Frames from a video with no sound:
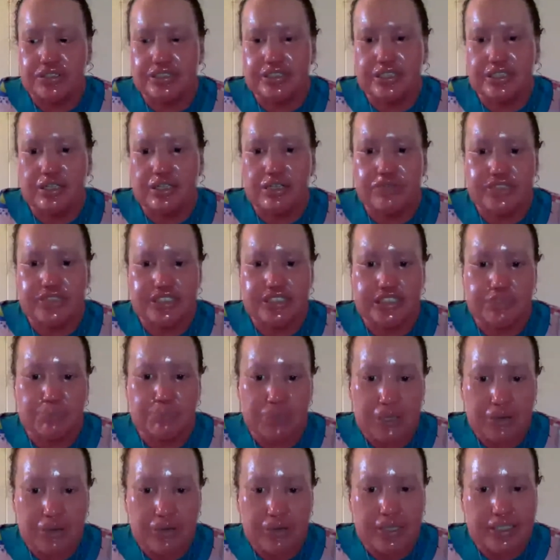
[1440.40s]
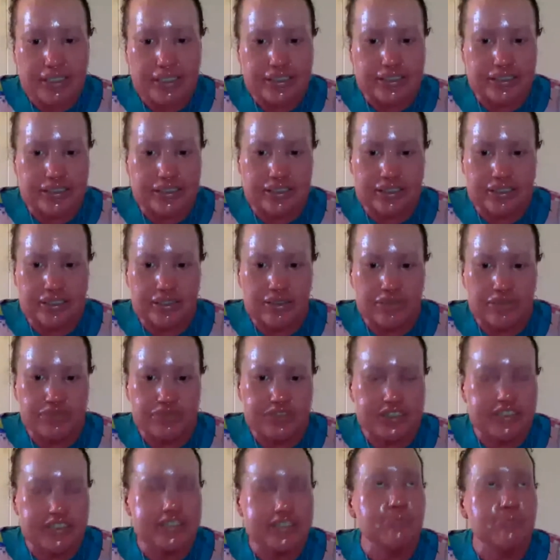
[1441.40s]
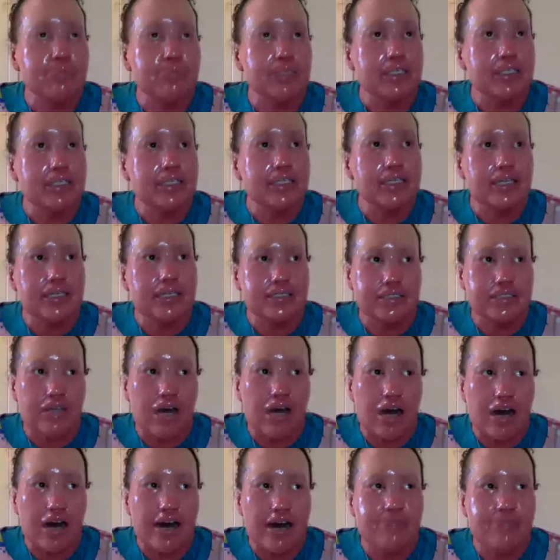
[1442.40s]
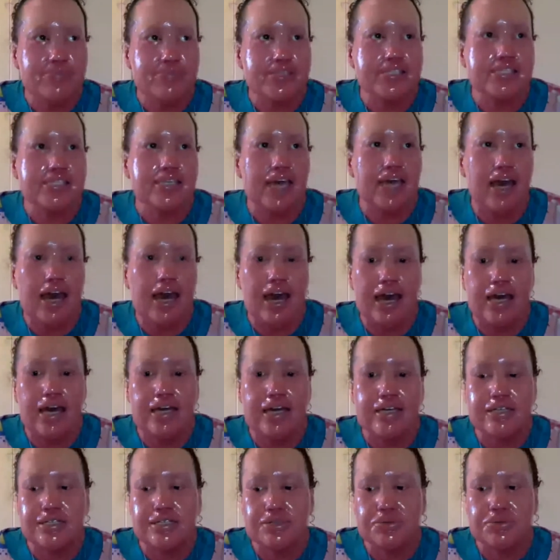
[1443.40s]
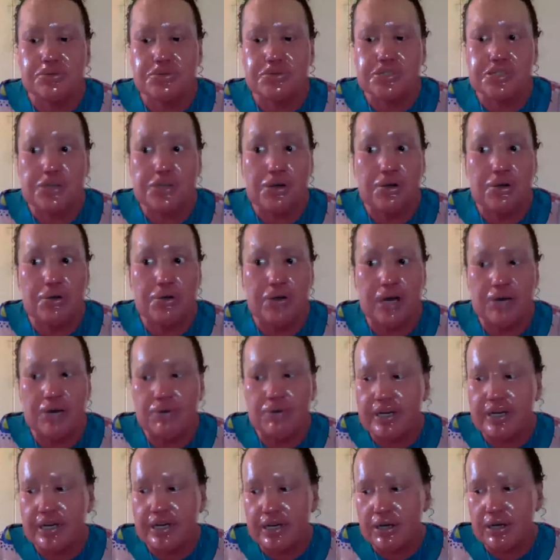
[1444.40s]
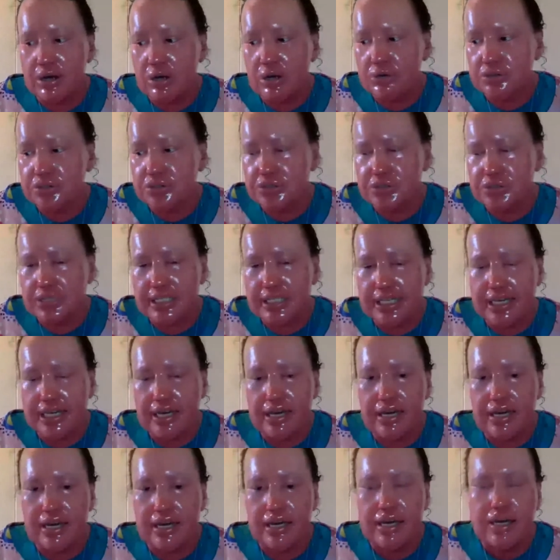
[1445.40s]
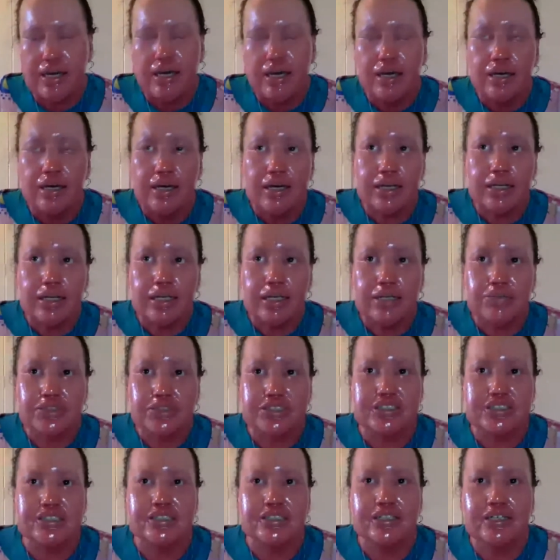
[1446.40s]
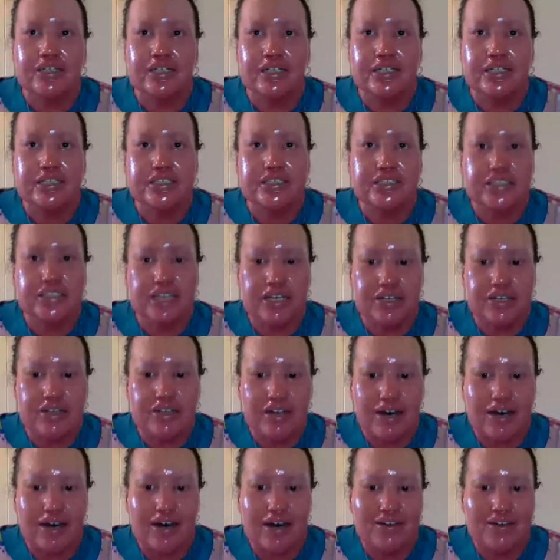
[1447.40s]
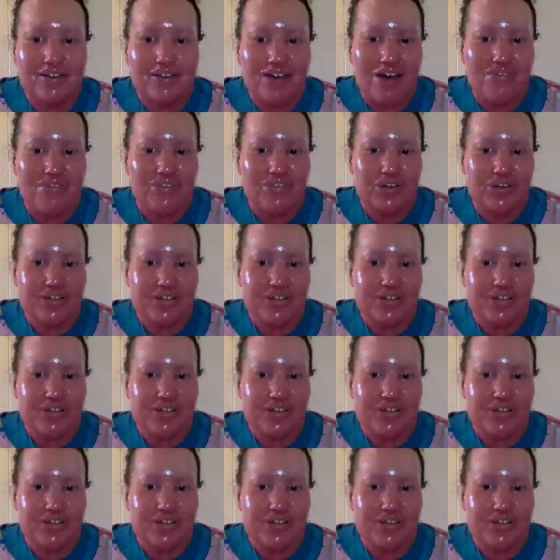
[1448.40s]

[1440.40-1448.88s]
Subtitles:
of experiences, of disability types, and also I wanted a culturally, linguistically, gender diverse